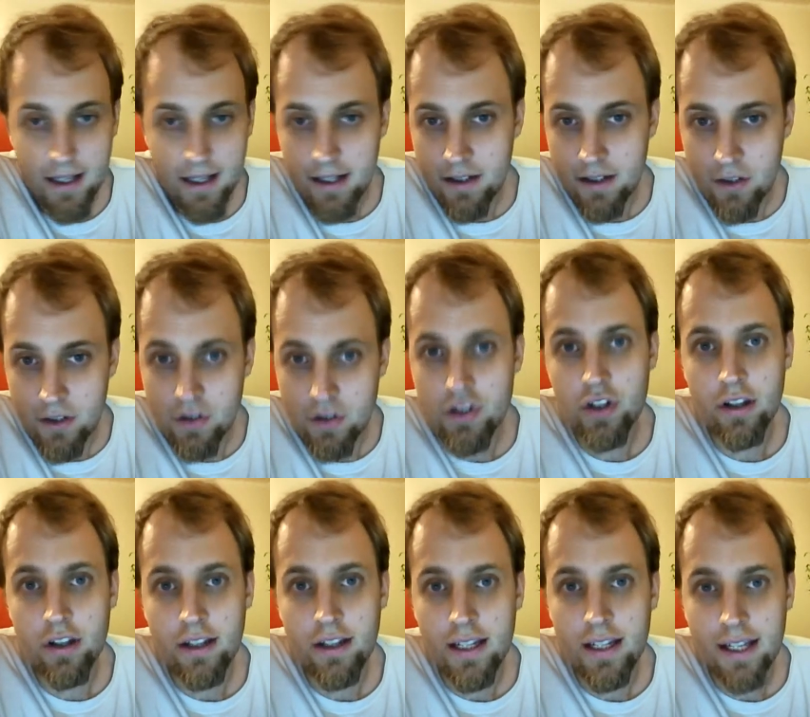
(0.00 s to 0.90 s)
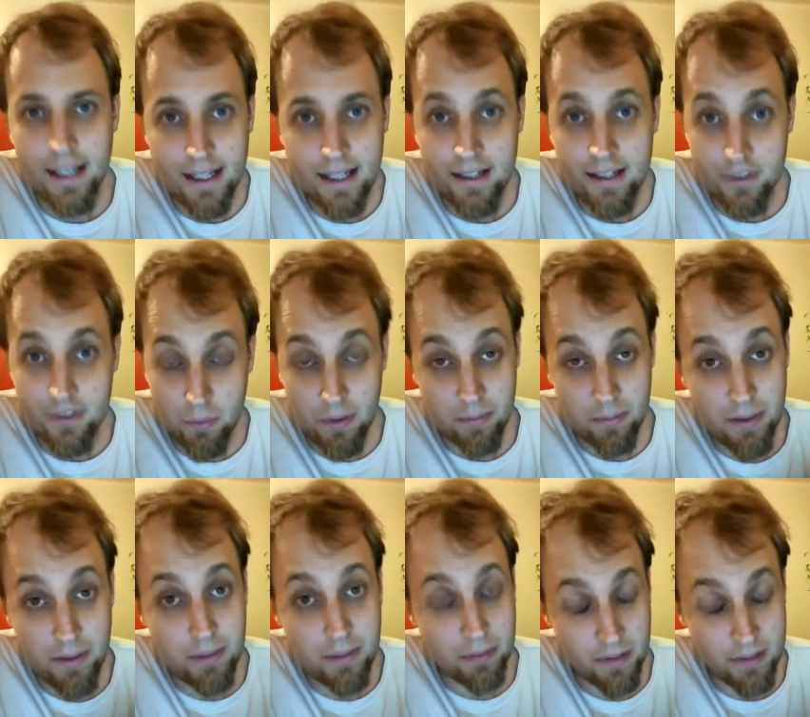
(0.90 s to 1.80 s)
usually it's when
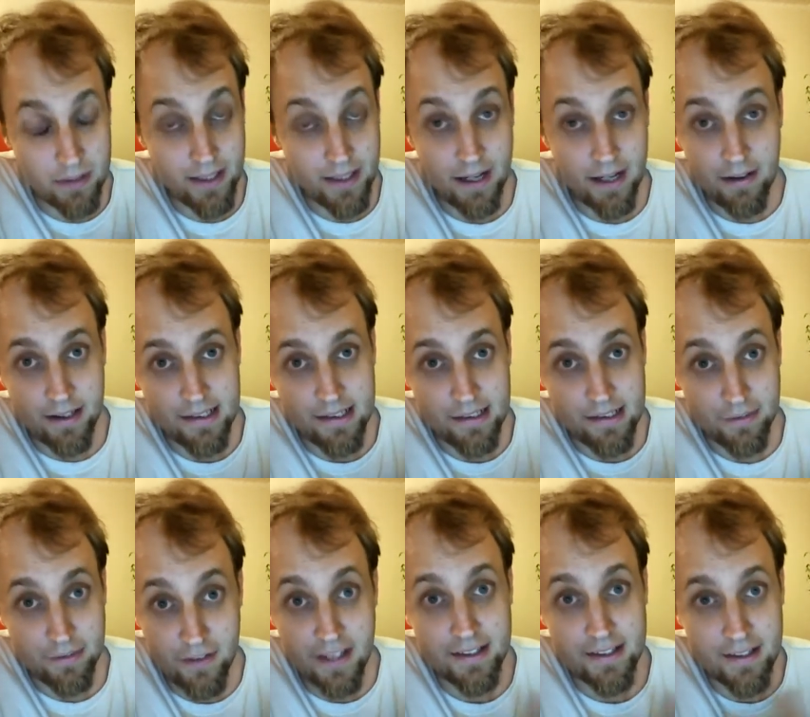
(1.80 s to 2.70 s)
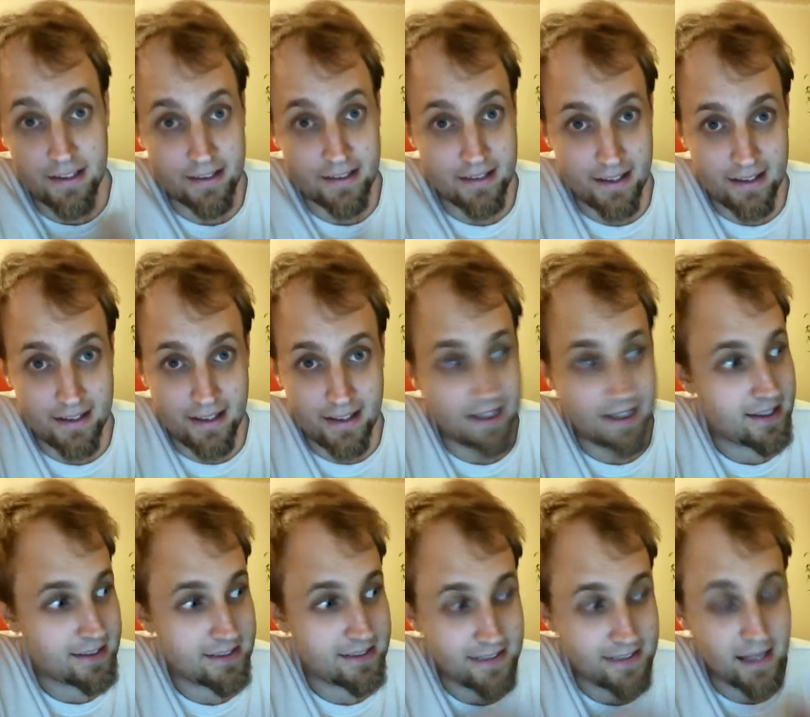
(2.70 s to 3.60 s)
people are directly affected that
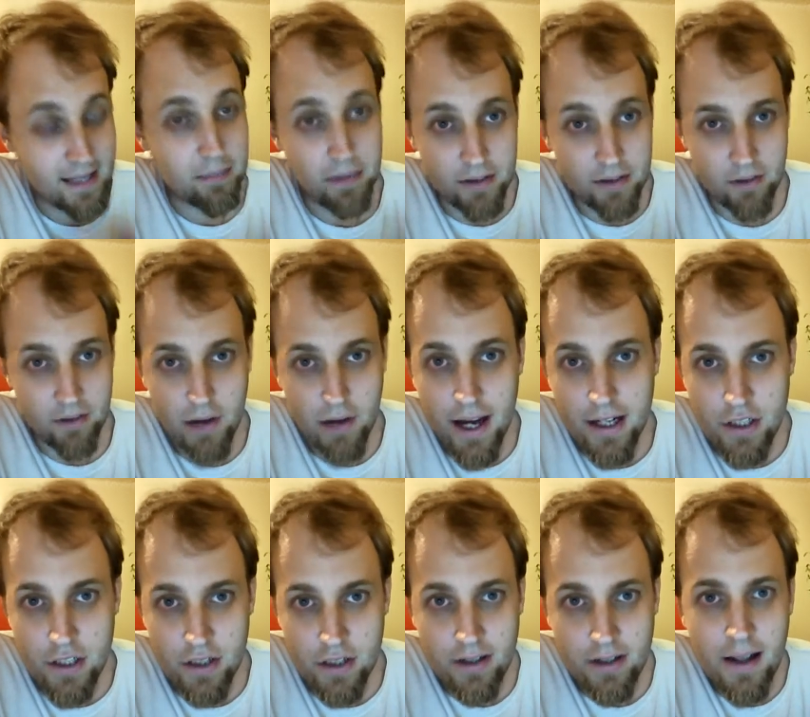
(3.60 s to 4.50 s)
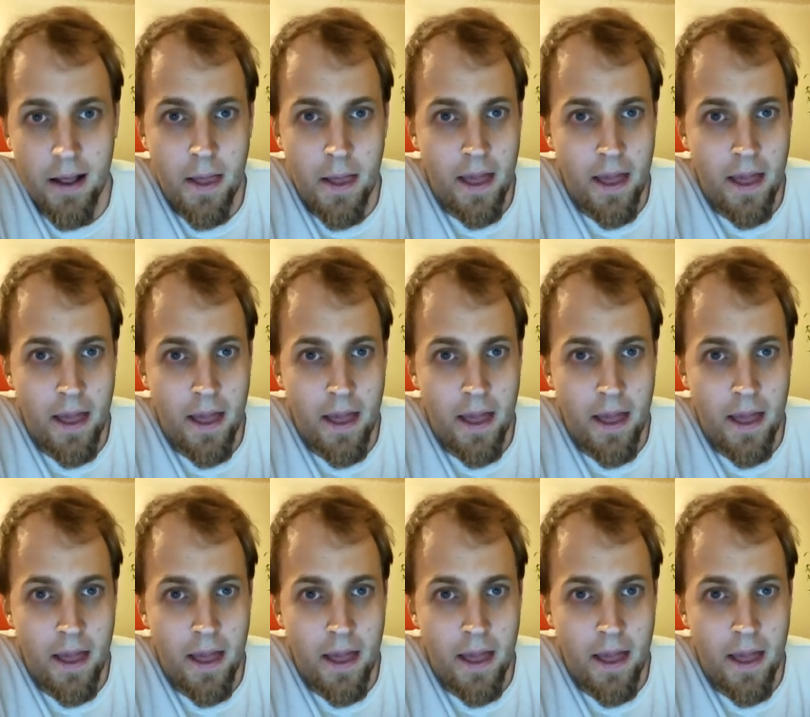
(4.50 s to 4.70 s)
they step into action.